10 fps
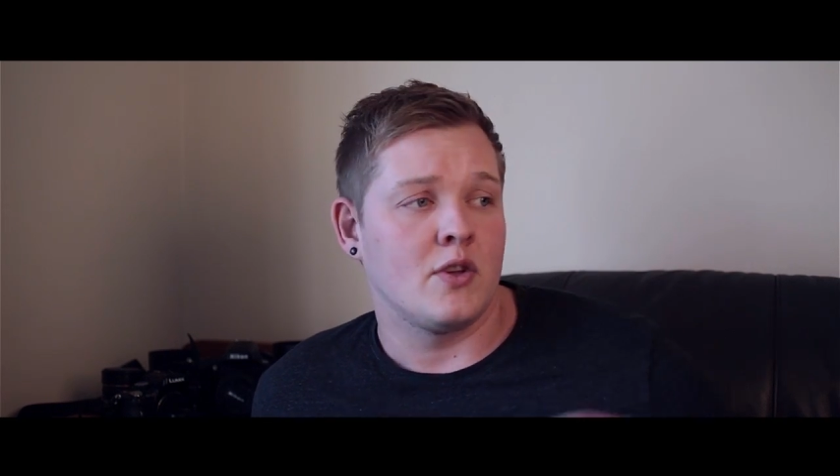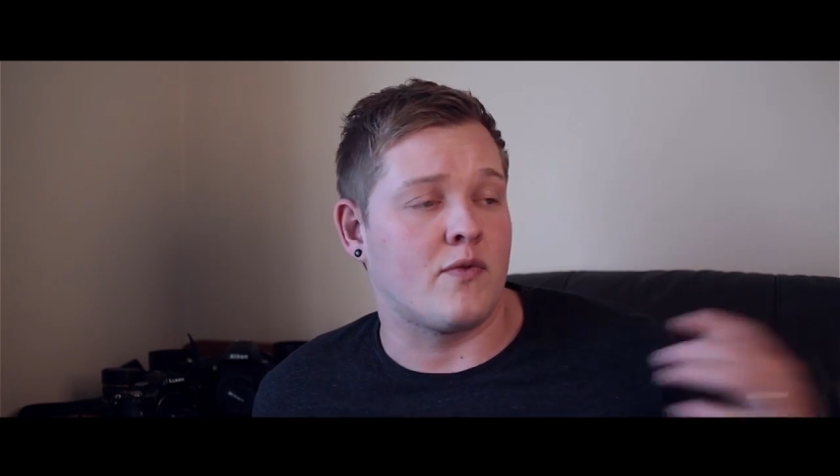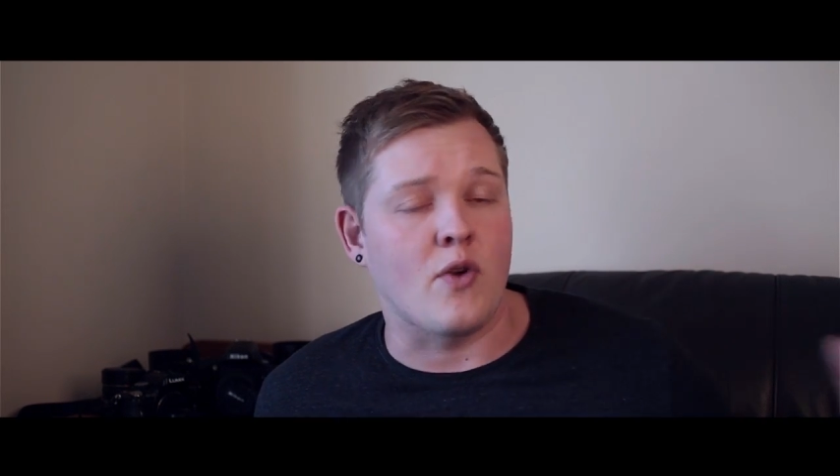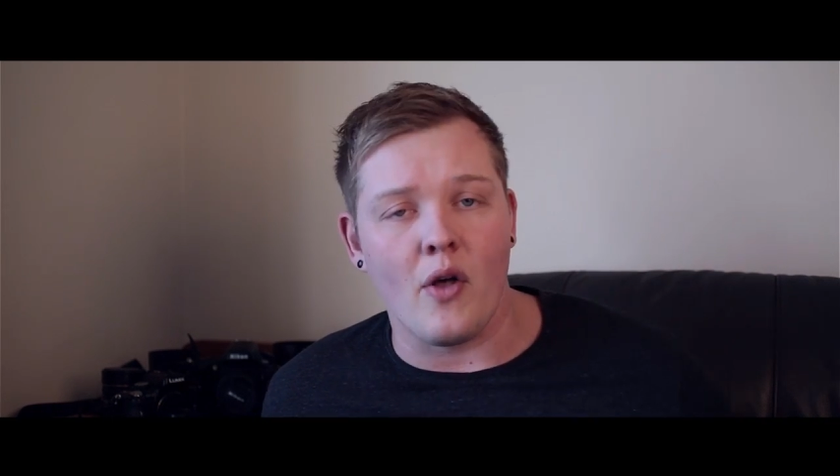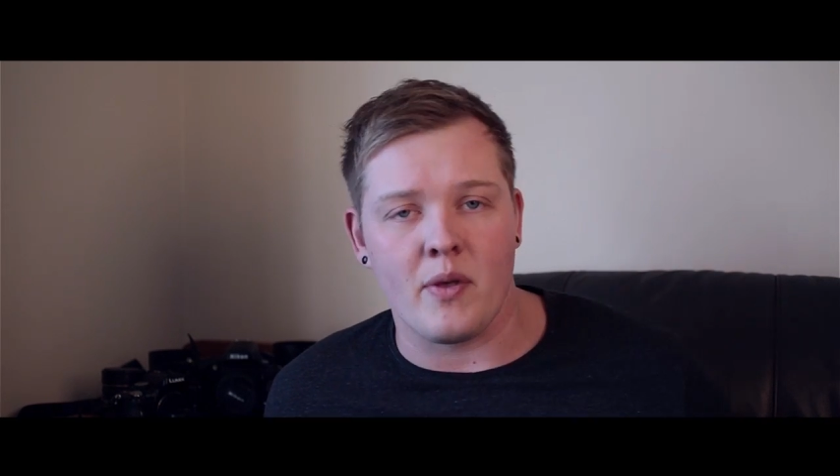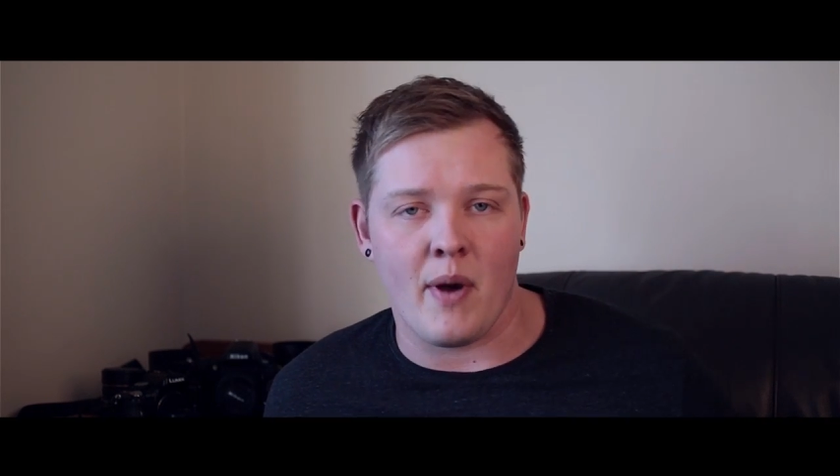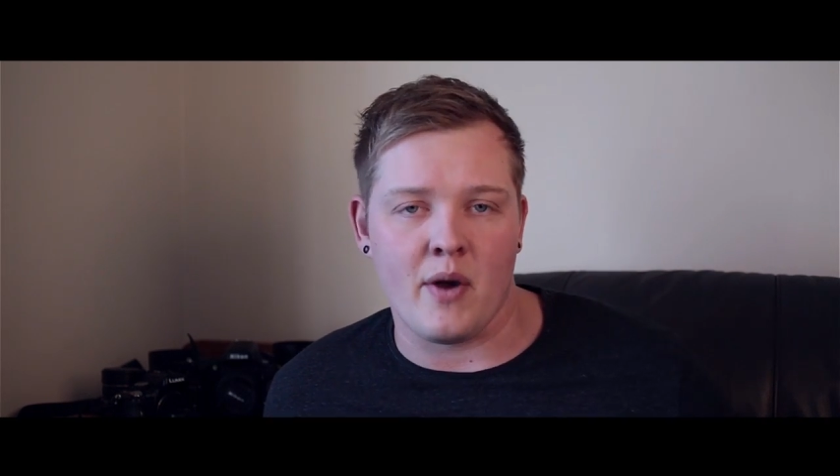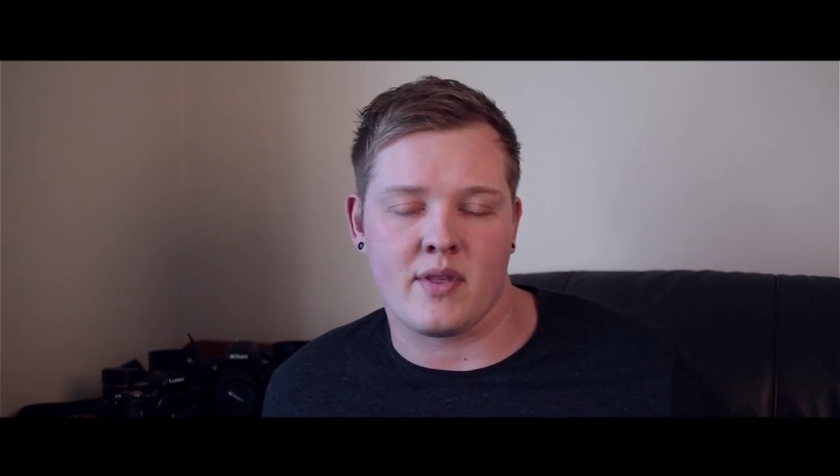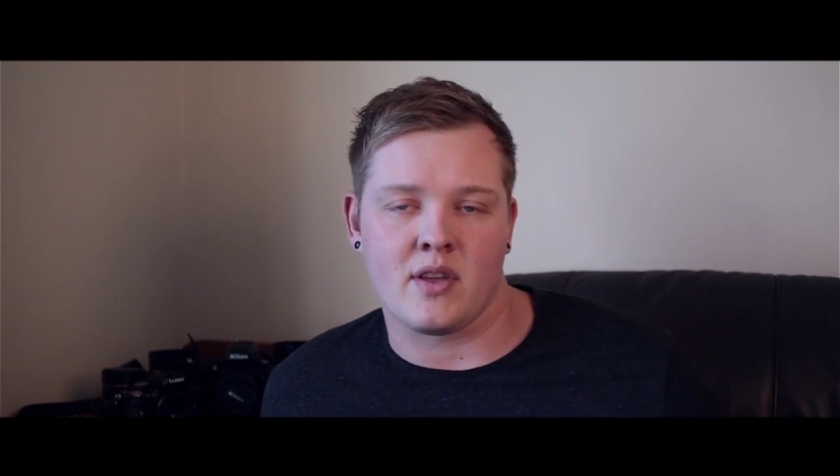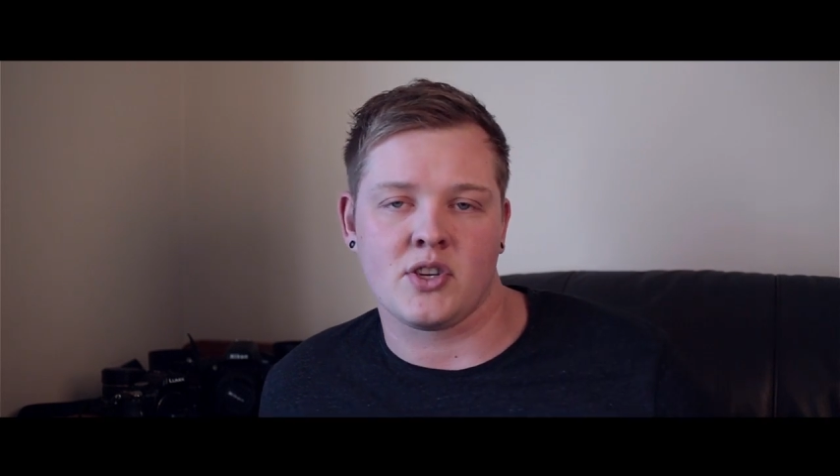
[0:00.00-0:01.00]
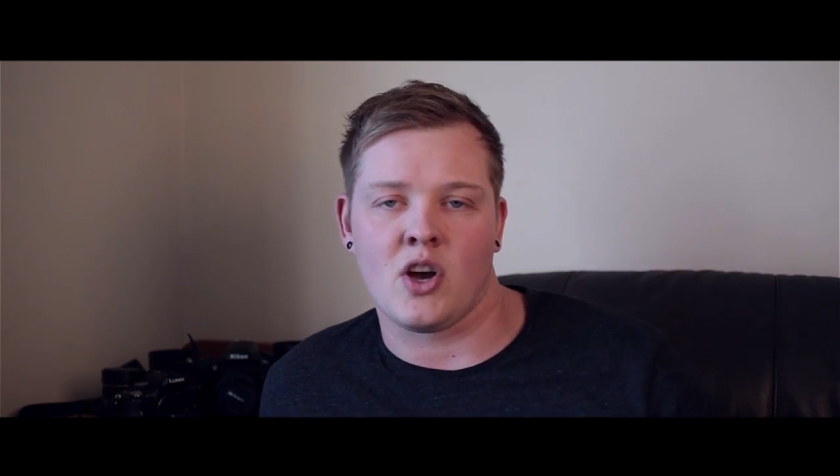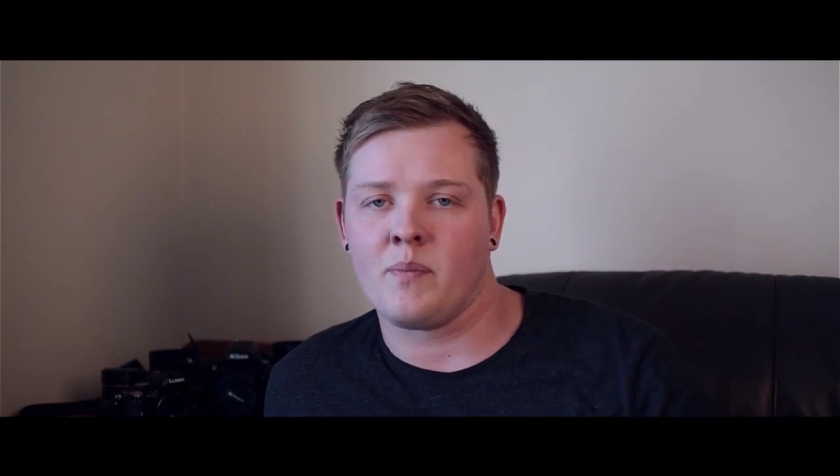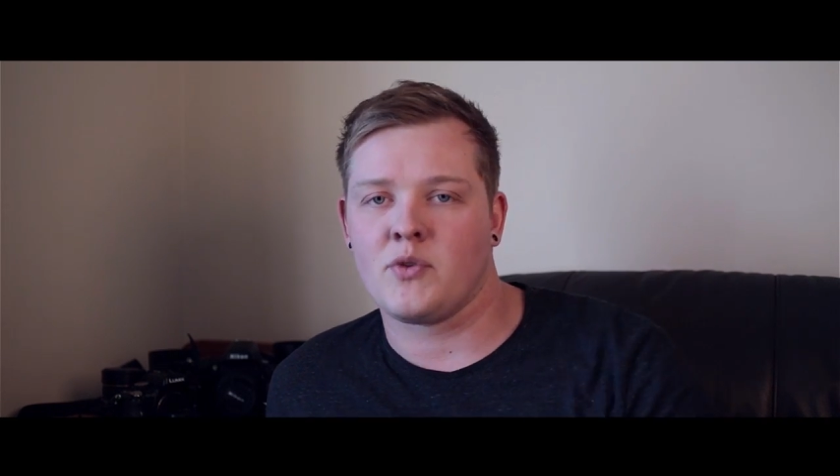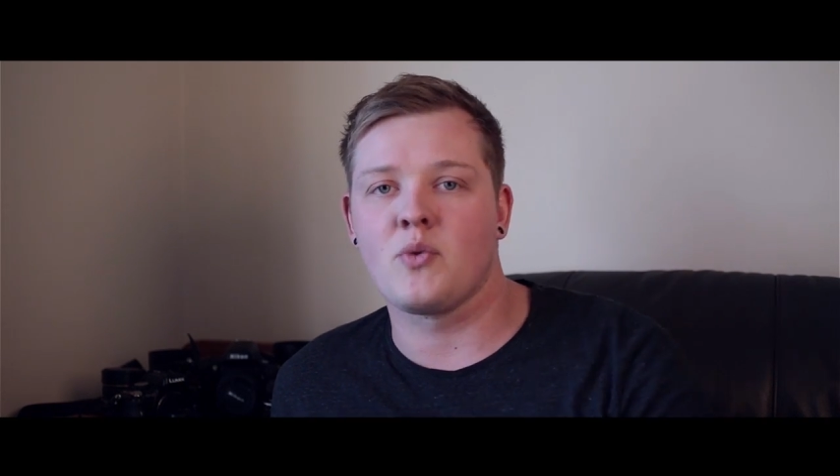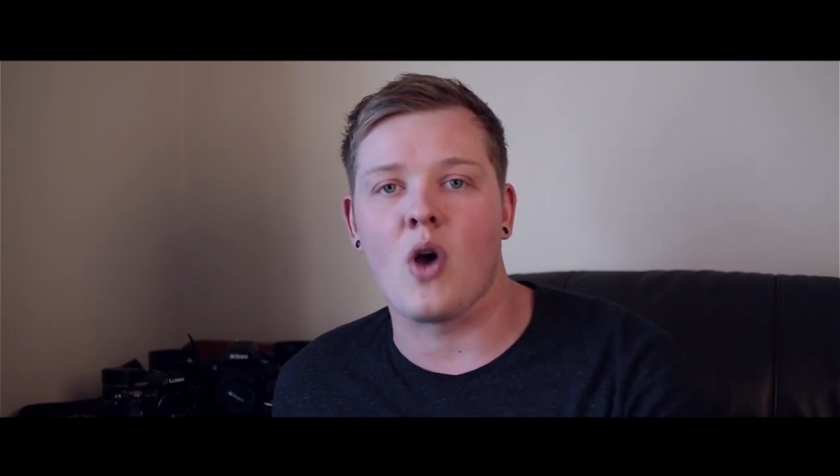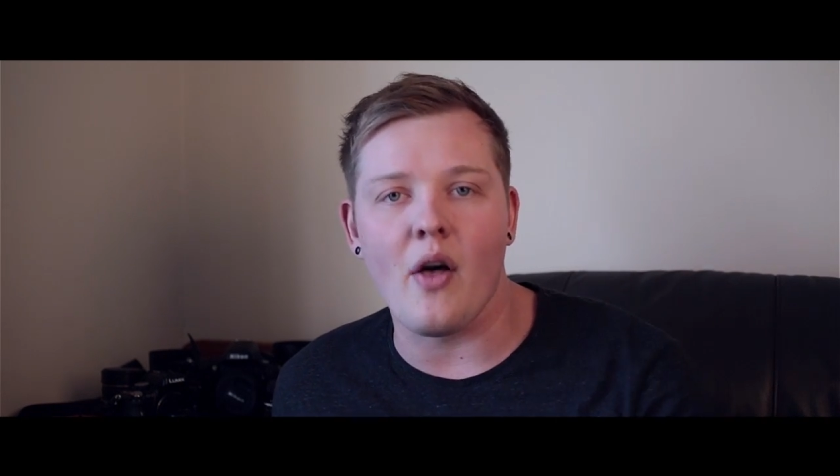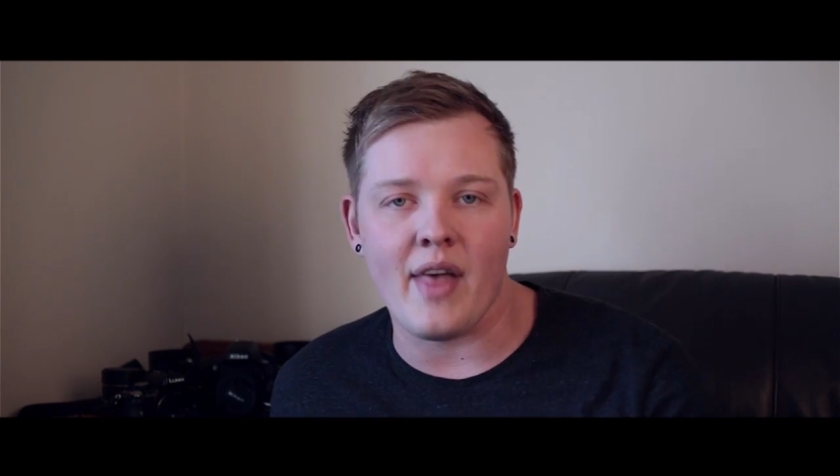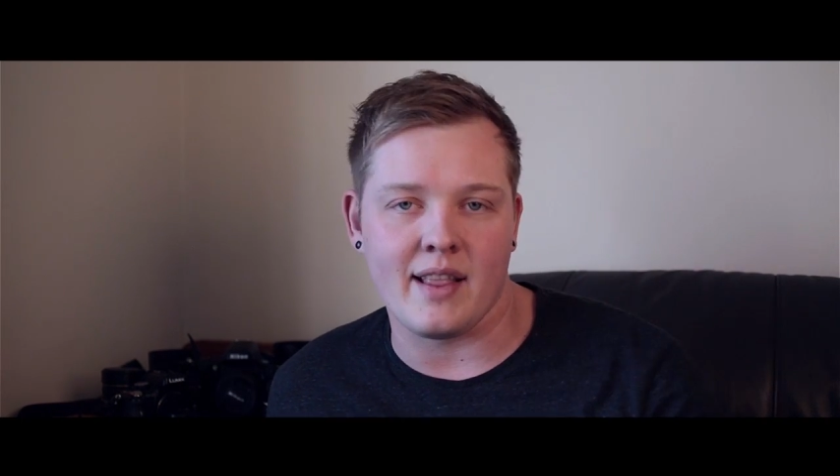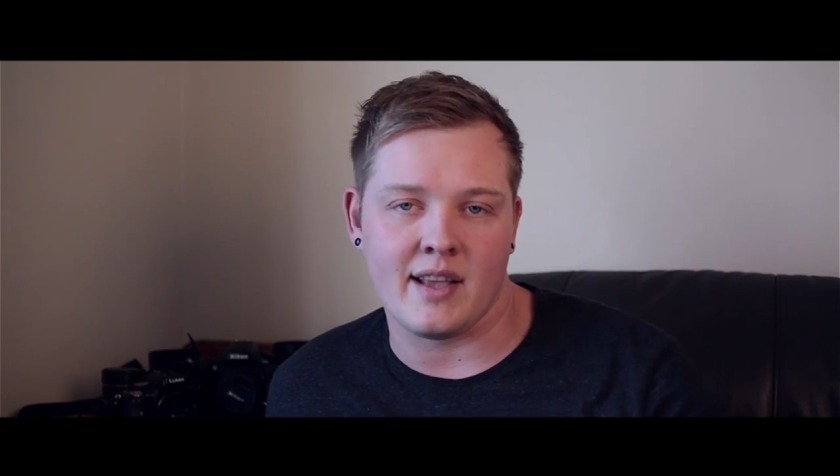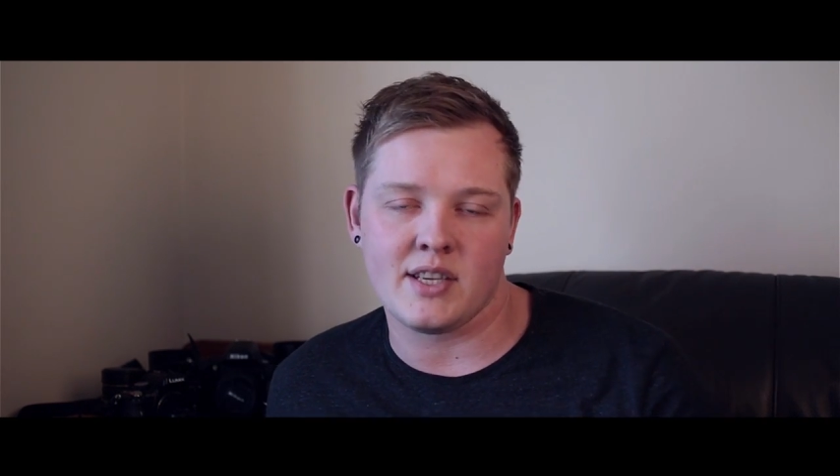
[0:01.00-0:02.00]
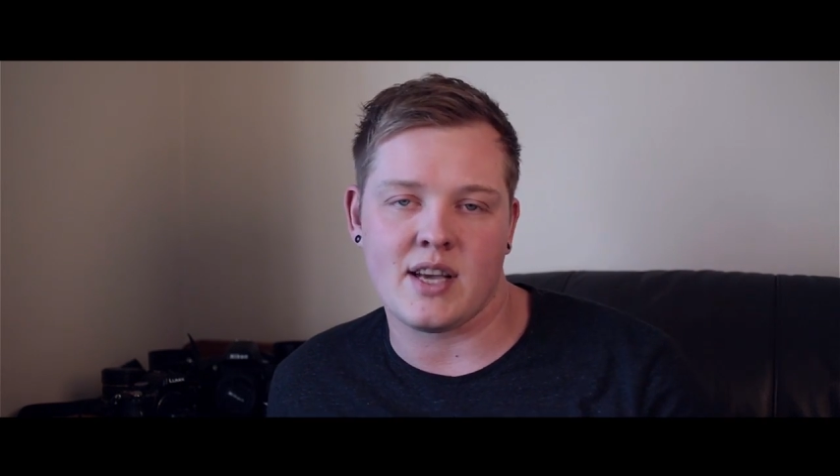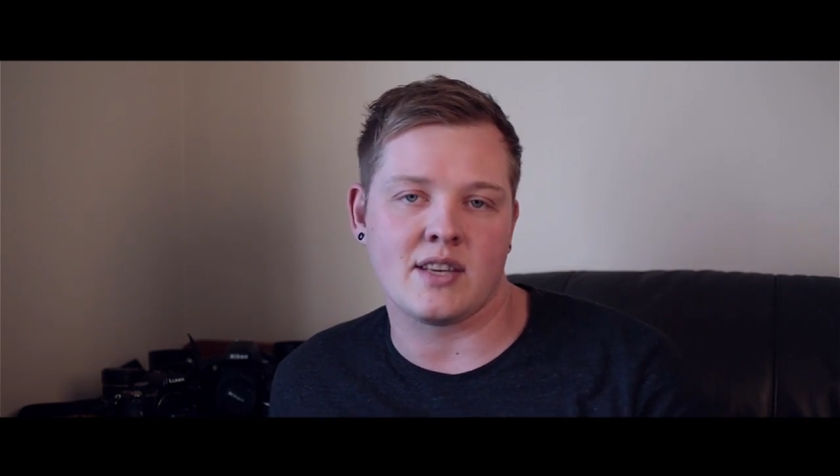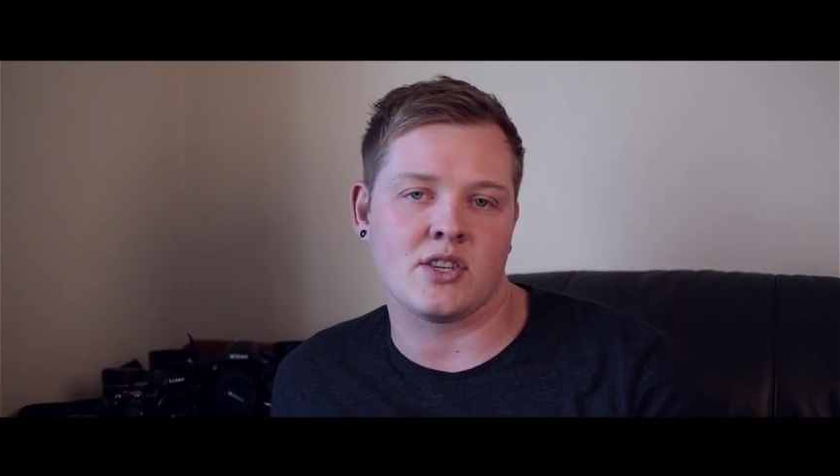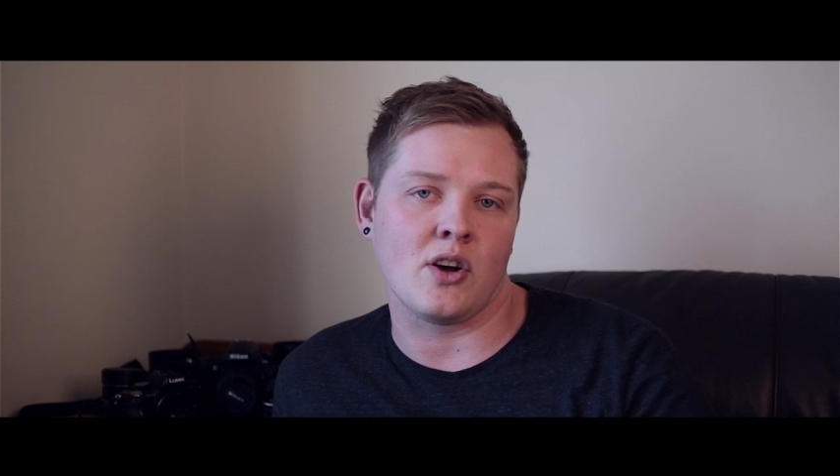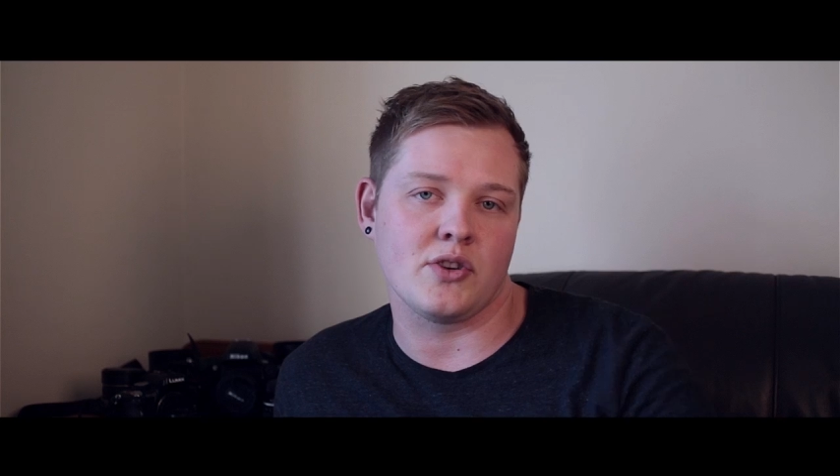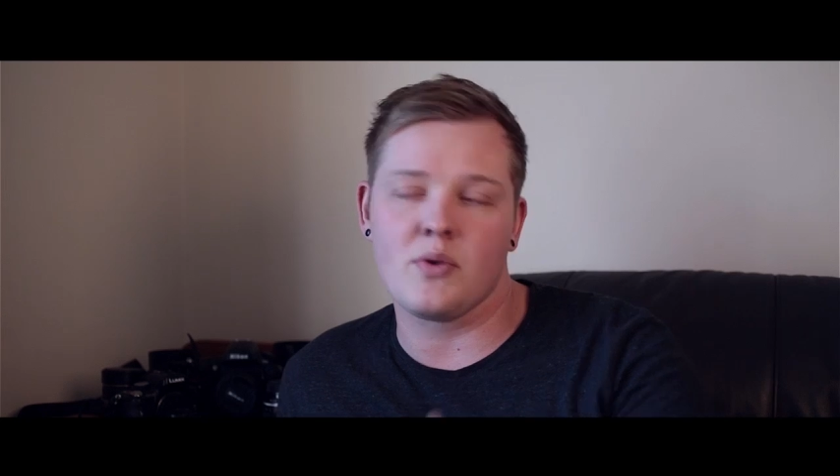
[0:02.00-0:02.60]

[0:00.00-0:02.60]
You've got the poster shot, you've got that DJ shot,